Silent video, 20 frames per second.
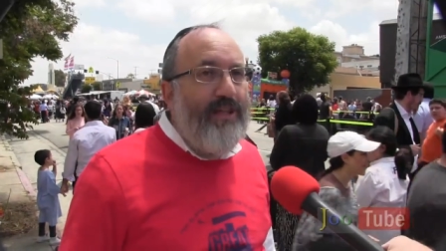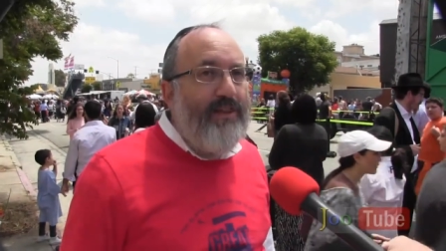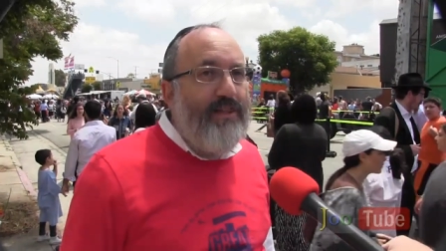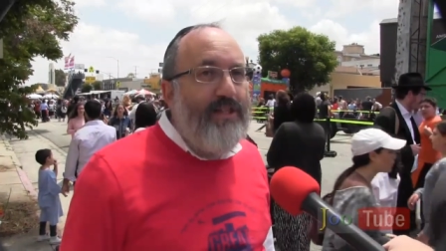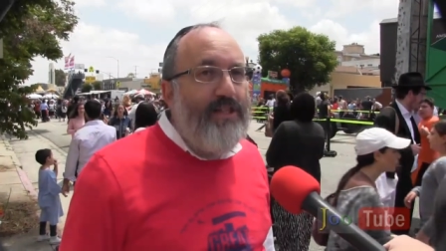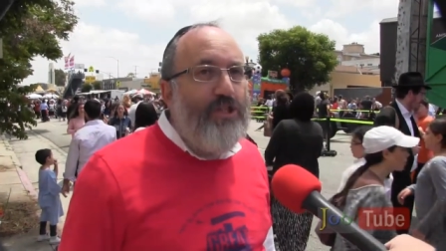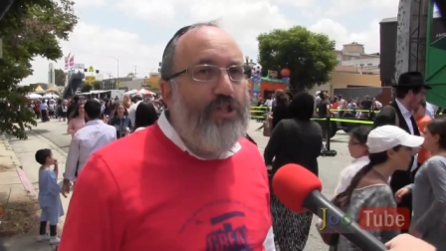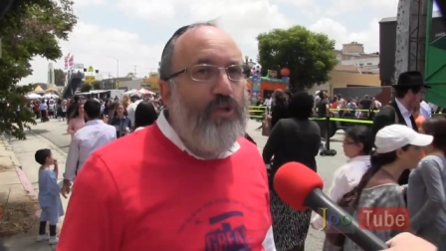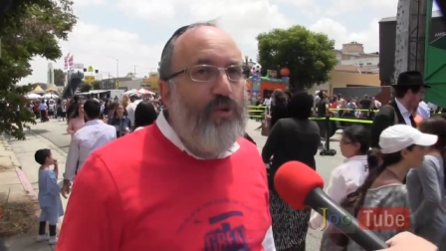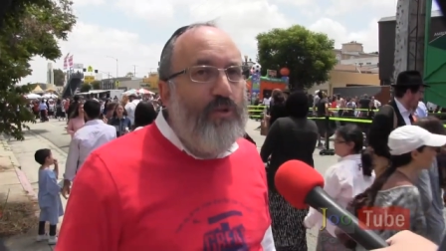that
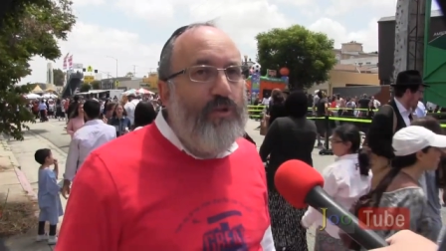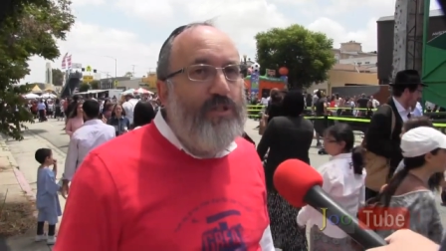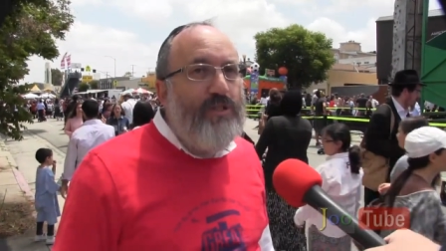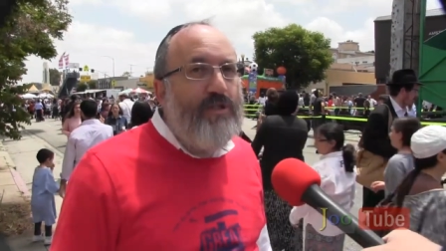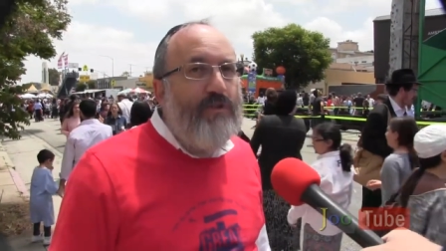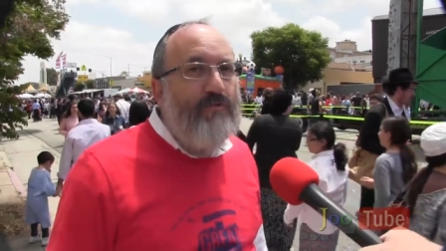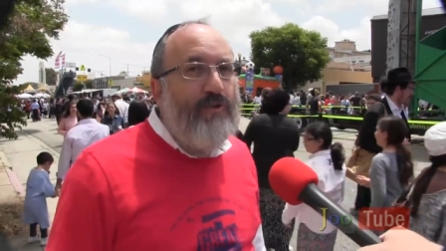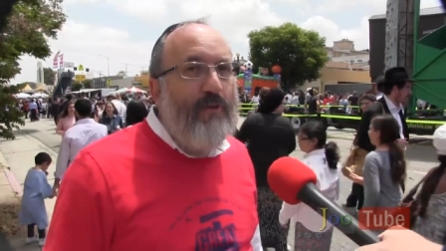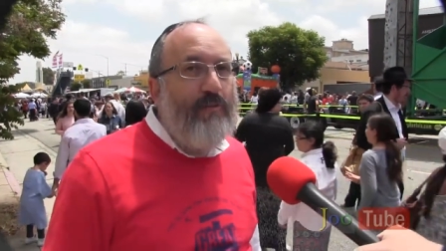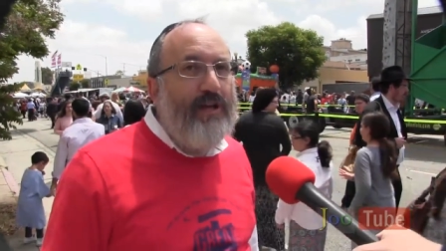the
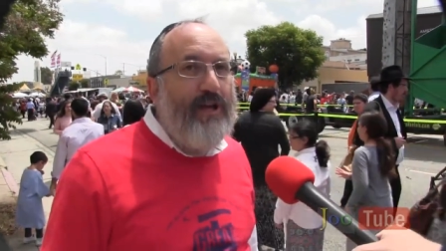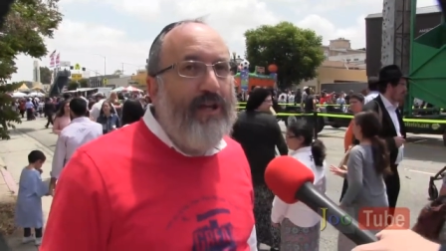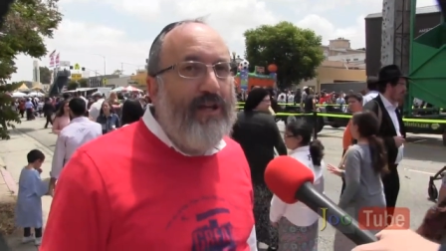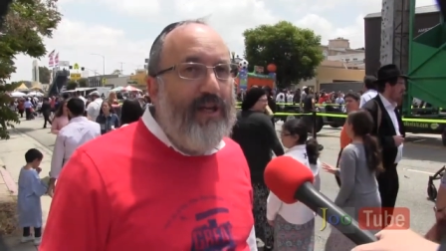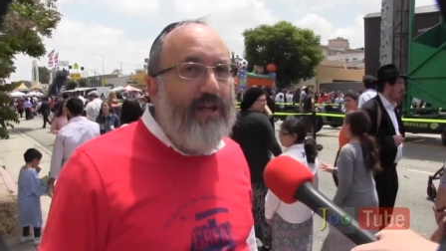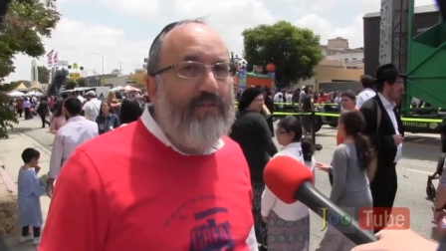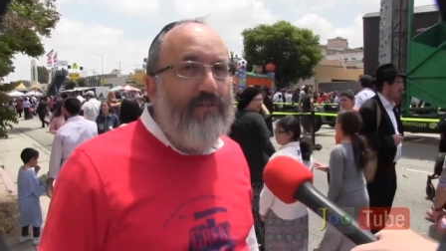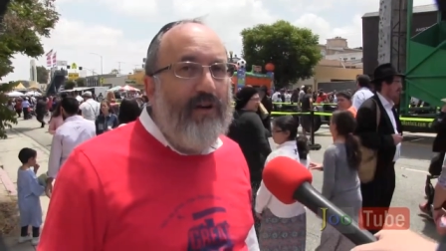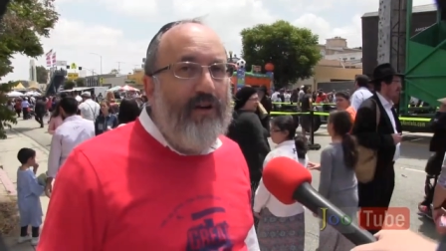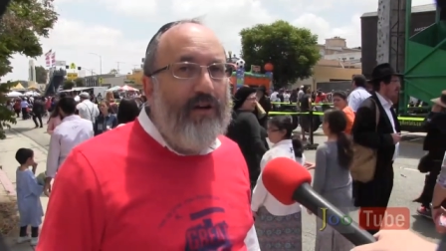students of Rabbi
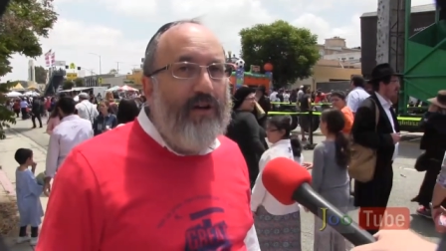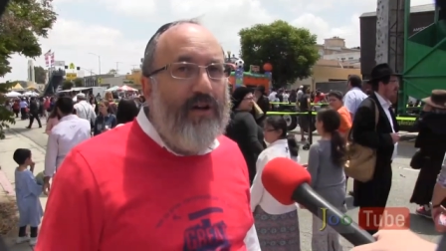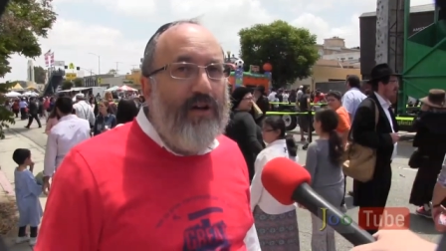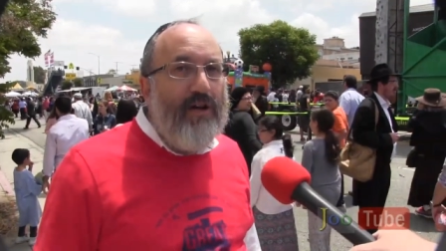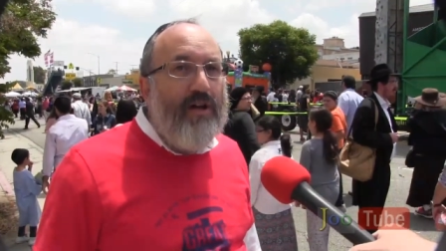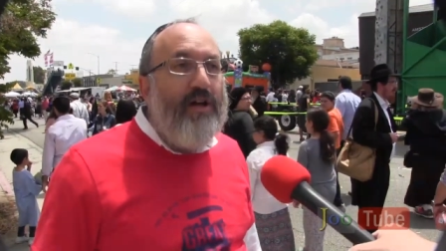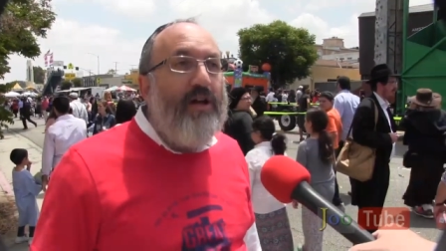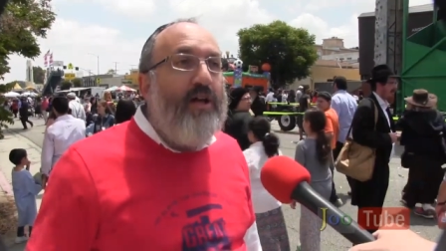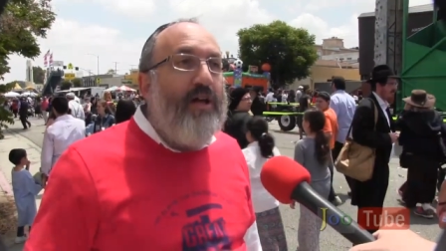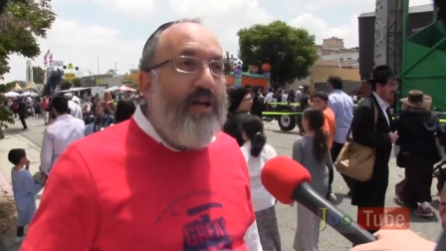Akiva
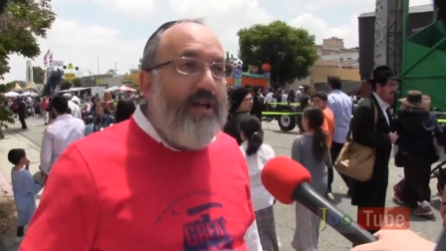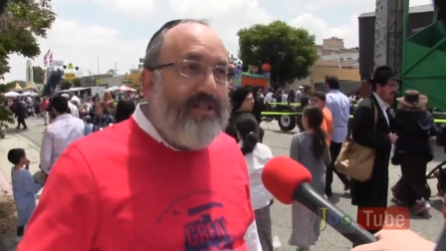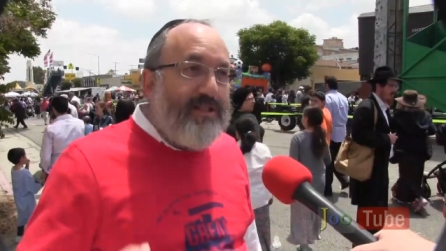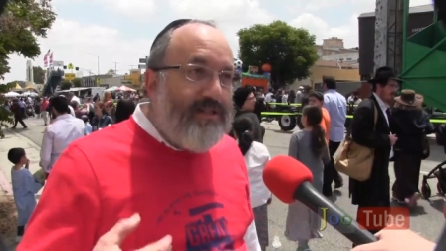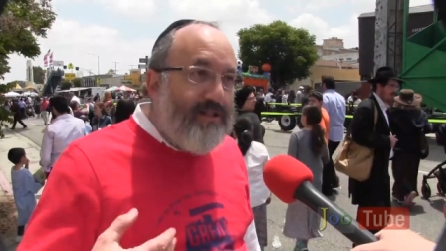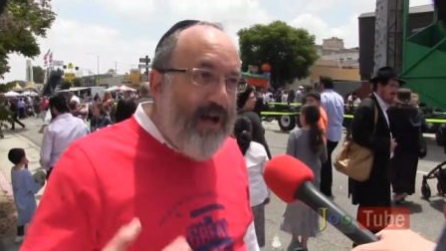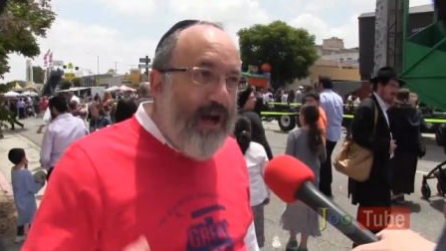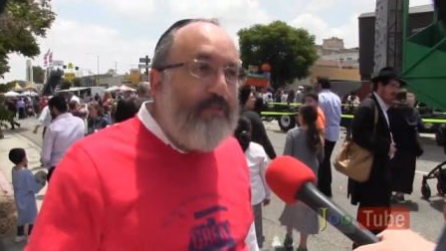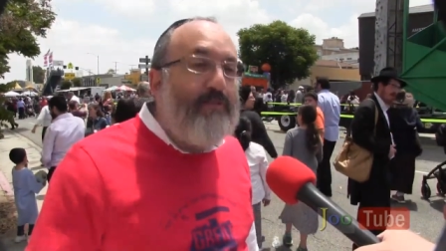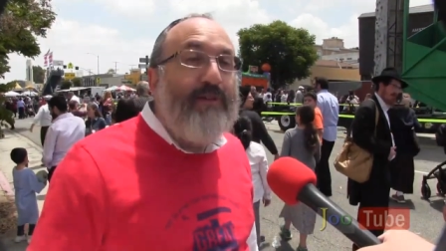
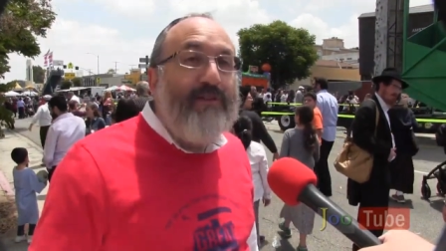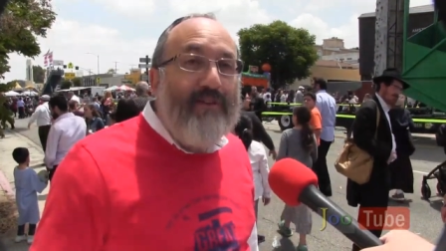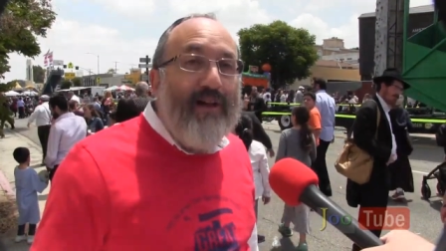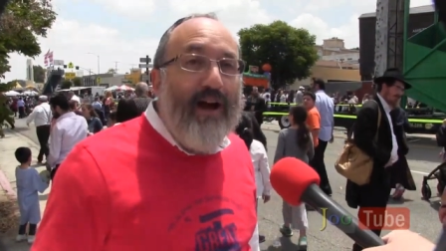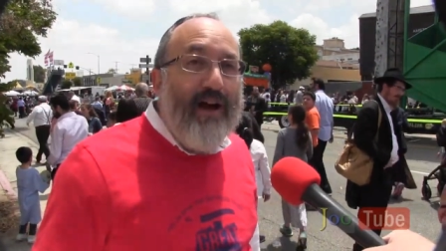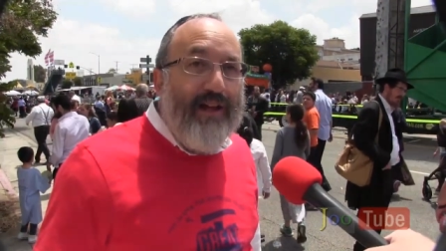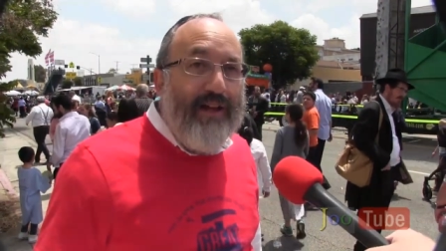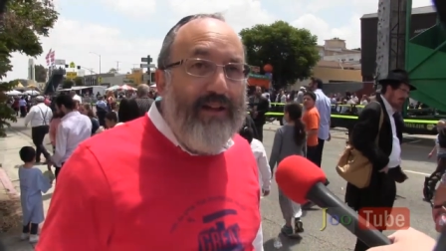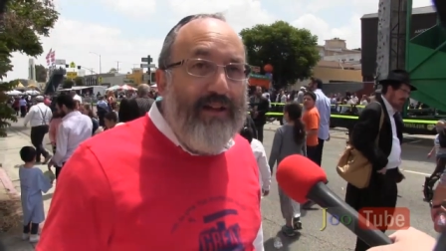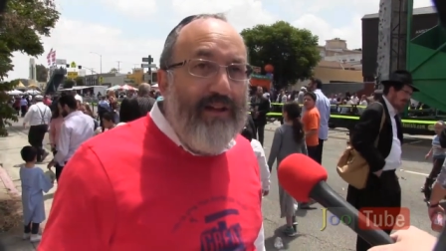stopped
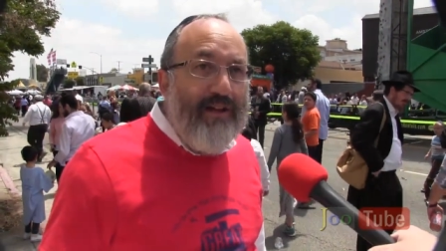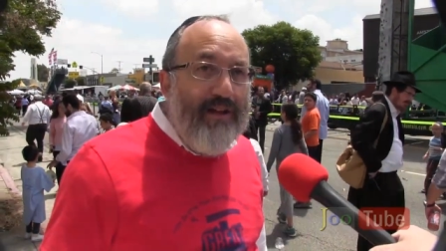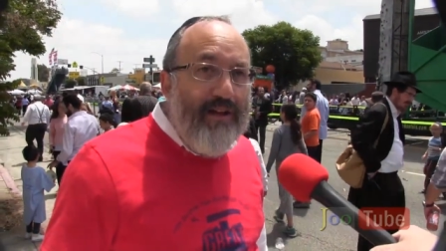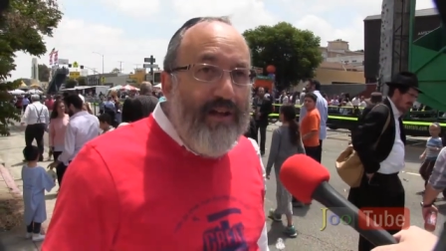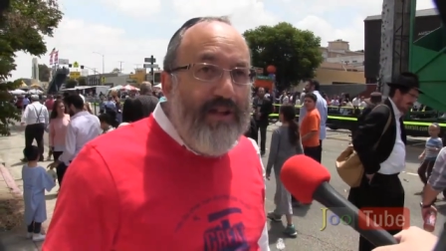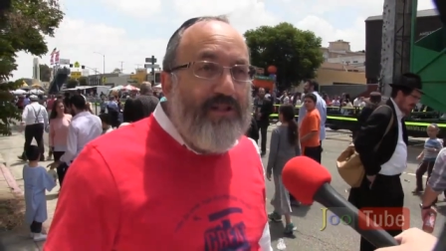dying.